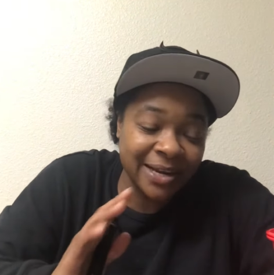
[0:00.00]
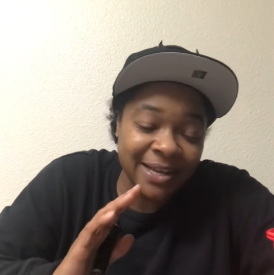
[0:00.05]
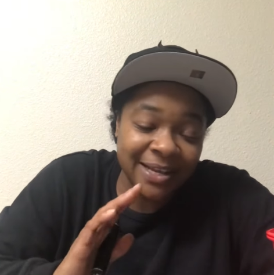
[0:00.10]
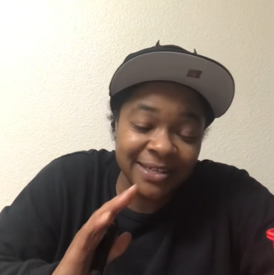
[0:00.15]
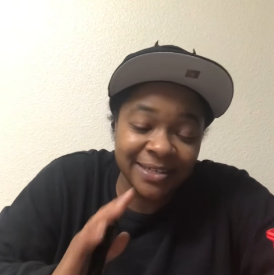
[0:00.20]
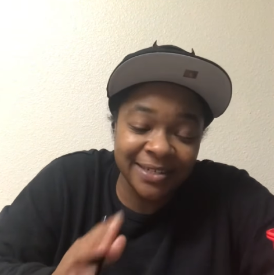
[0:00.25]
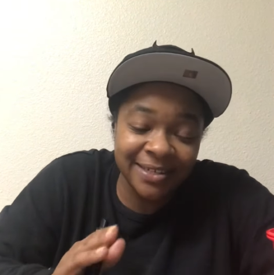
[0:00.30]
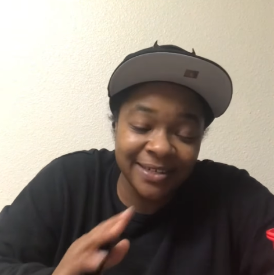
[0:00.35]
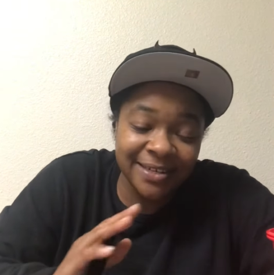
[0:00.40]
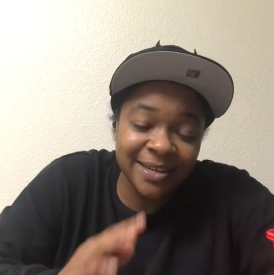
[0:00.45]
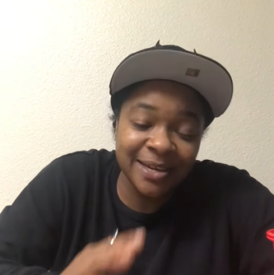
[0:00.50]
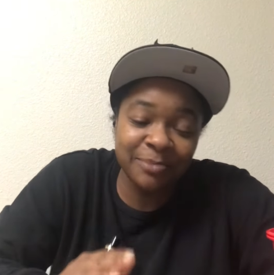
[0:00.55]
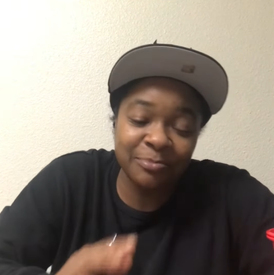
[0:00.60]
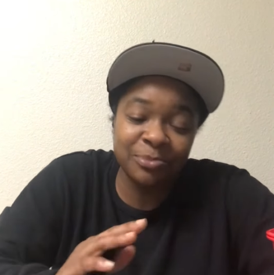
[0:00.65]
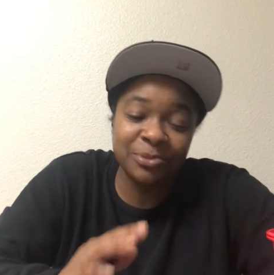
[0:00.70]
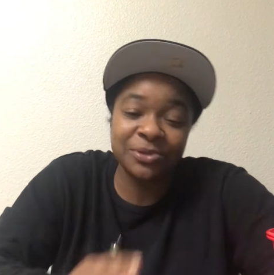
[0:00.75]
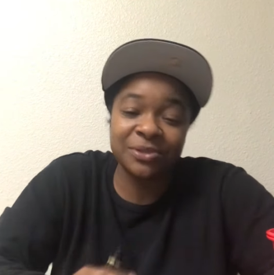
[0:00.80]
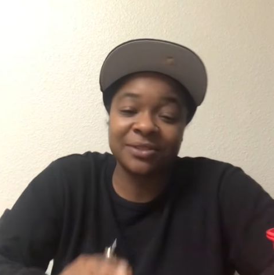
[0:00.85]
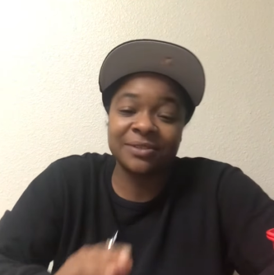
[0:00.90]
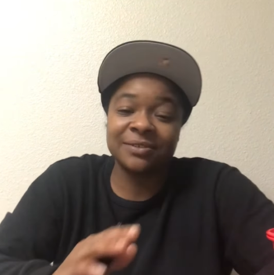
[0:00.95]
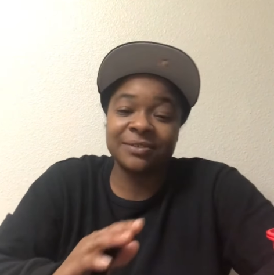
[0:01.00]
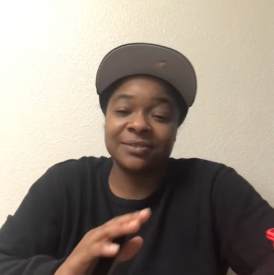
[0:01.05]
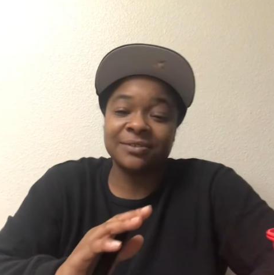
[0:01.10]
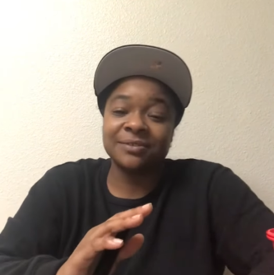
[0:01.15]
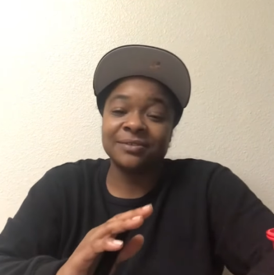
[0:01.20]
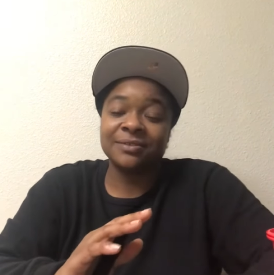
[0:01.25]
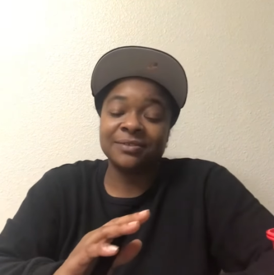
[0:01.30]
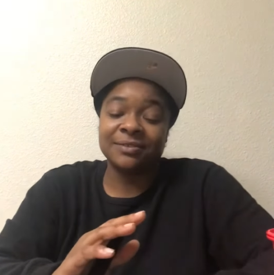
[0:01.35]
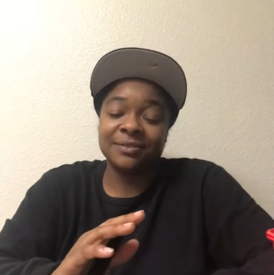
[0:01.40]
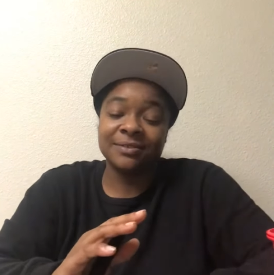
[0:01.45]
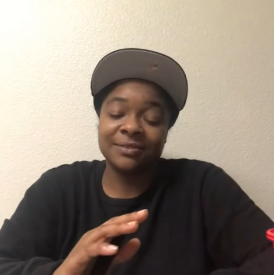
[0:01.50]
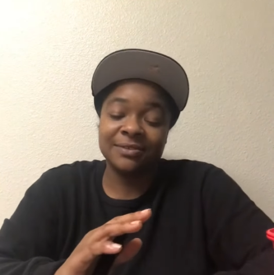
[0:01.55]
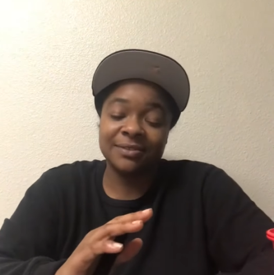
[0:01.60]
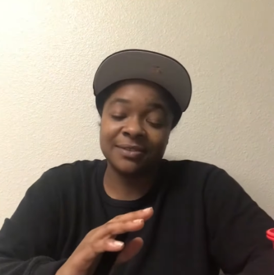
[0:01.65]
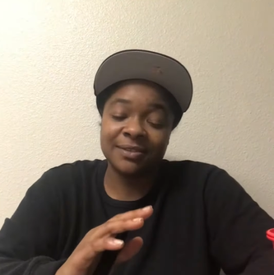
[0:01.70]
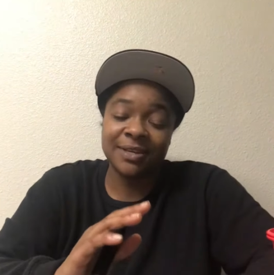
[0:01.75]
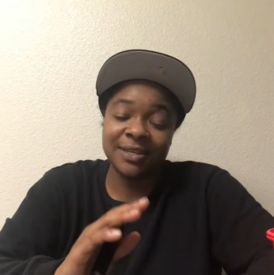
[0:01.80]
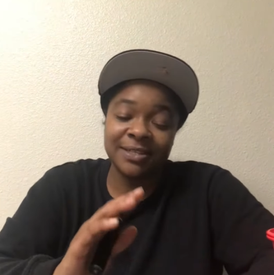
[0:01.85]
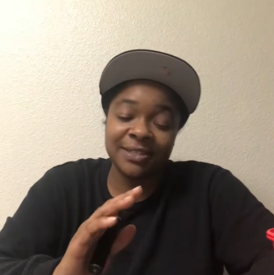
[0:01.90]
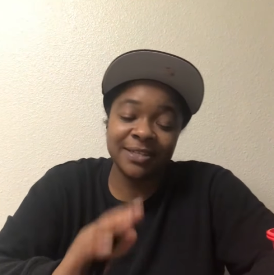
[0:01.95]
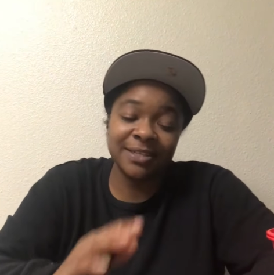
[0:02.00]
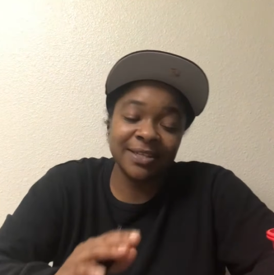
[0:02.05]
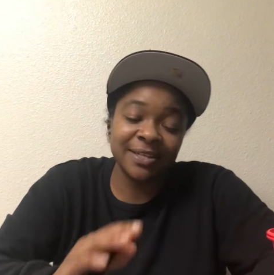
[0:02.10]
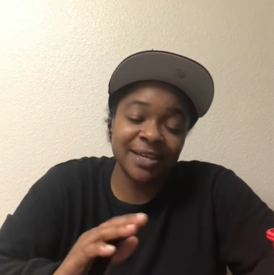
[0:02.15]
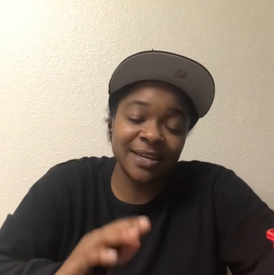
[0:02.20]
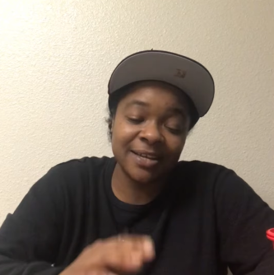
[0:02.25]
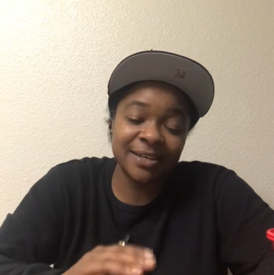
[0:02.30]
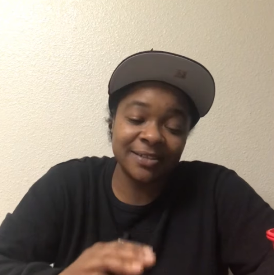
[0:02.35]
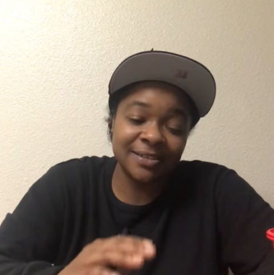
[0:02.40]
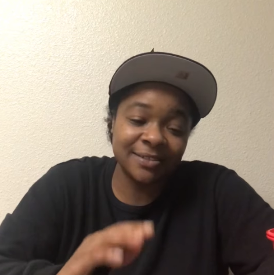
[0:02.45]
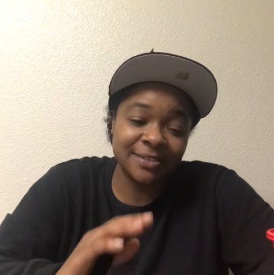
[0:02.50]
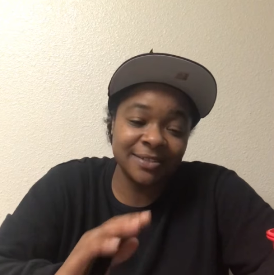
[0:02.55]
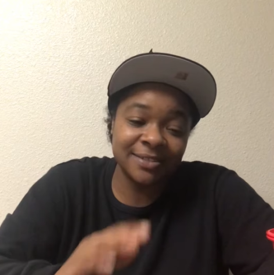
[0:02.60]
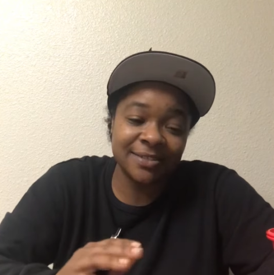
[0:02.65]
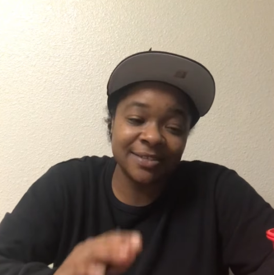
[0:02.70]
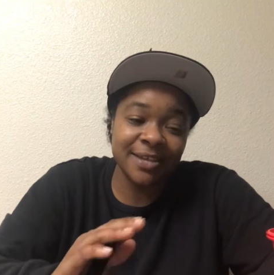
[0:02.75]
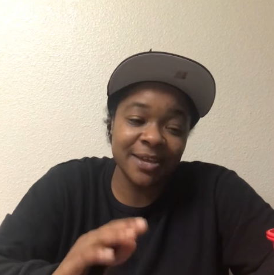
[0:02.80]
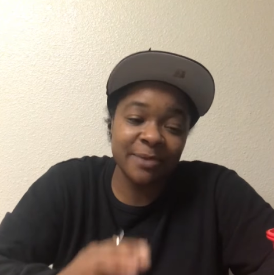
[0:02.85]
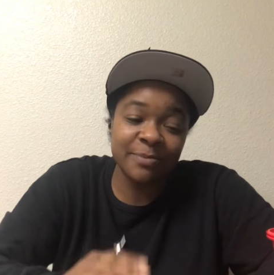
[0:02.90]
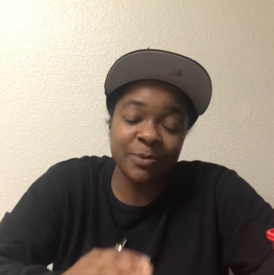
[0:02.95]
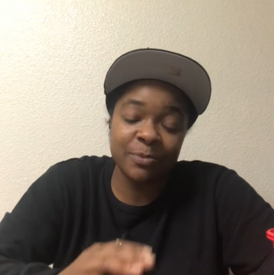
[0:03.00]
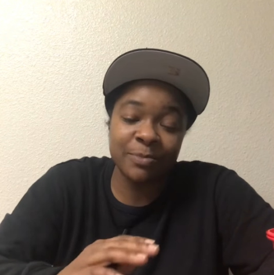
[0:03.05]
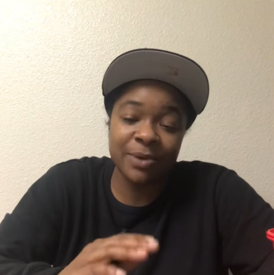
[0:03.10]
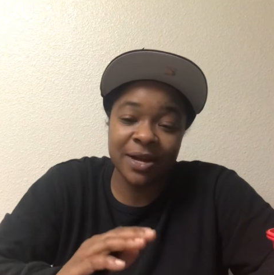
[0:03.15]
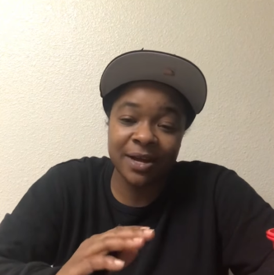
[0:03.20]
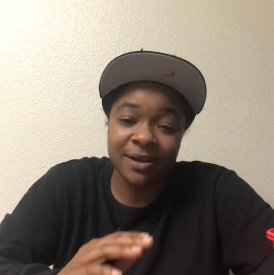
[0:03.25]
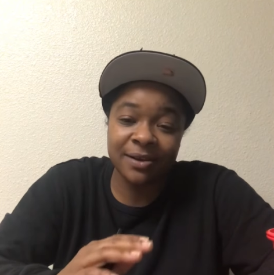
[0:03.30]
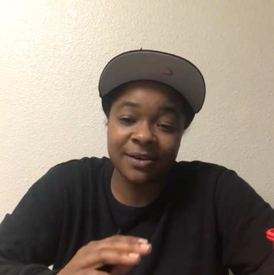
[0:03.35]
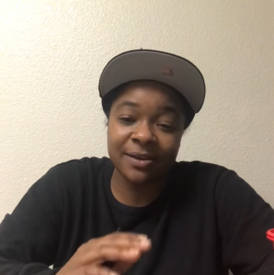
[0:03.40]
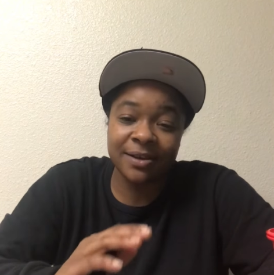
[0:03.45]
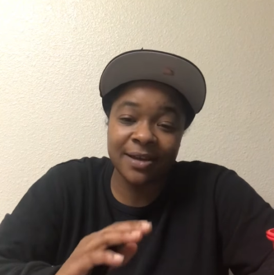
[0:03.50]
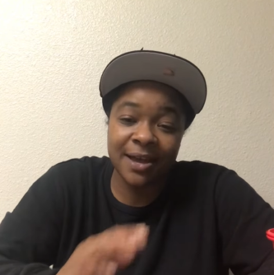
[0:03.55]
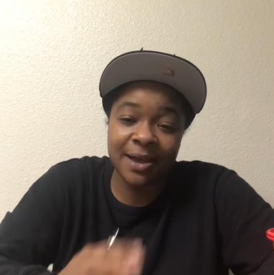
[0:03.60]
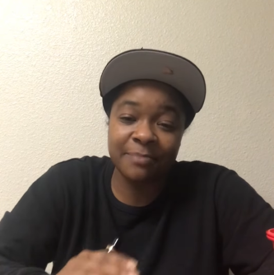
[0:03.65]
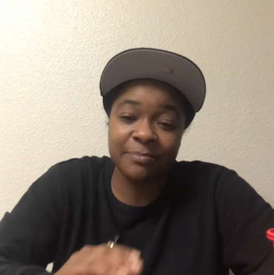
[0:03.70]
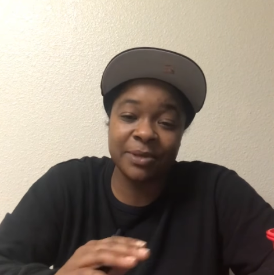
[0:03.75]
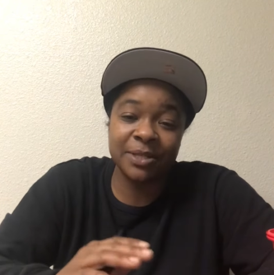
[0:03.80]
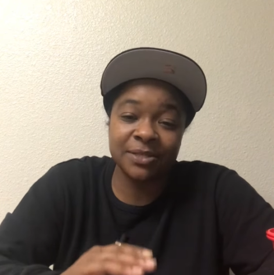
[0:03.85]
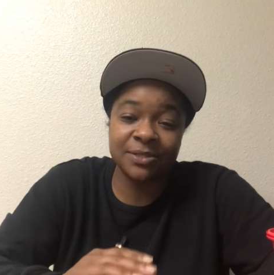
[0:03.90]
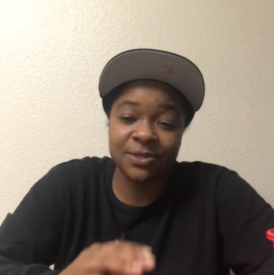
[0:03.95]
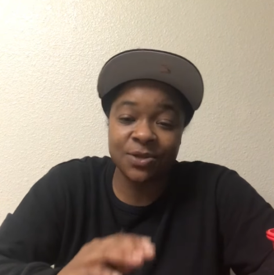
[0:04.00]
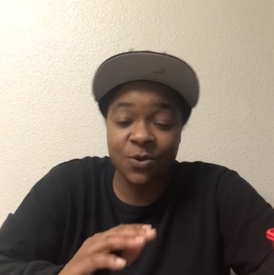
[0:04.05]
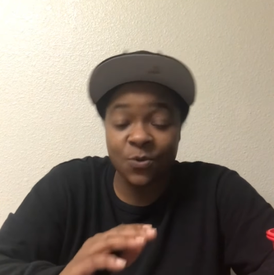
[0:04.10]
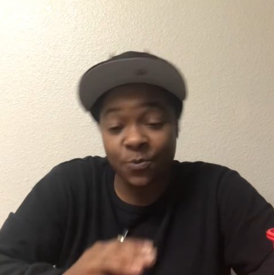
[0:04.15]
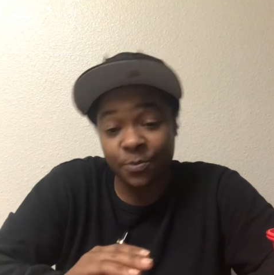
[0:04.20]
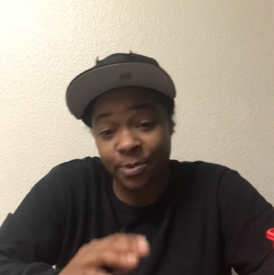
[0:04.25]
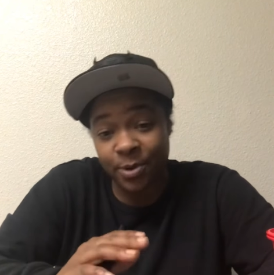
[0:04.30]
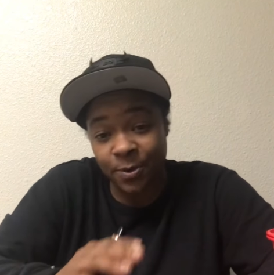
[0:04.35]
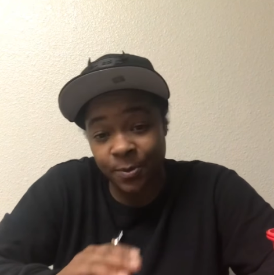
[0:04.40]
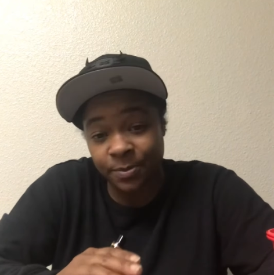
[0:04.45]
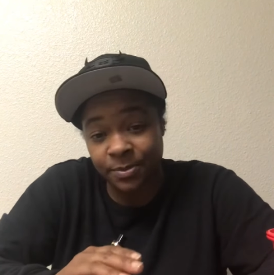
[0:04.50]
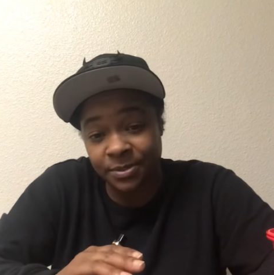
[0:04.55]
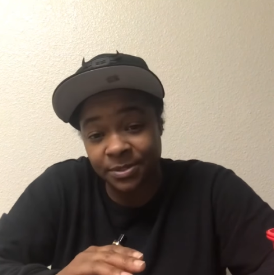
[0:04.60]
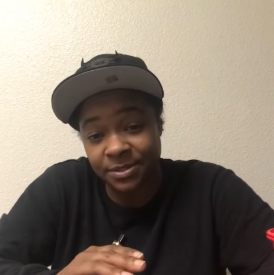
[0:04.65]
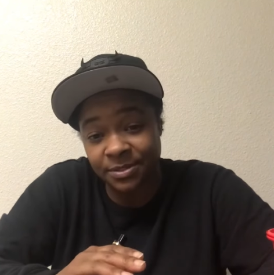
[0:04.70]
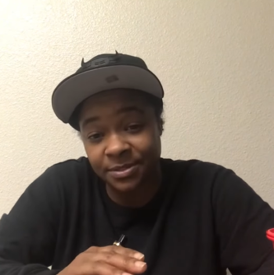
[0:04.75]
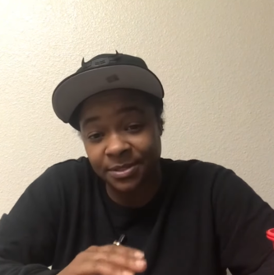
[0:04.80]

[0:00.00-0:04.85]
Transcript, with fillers: I did not put the, I did not disable my comments on purpose.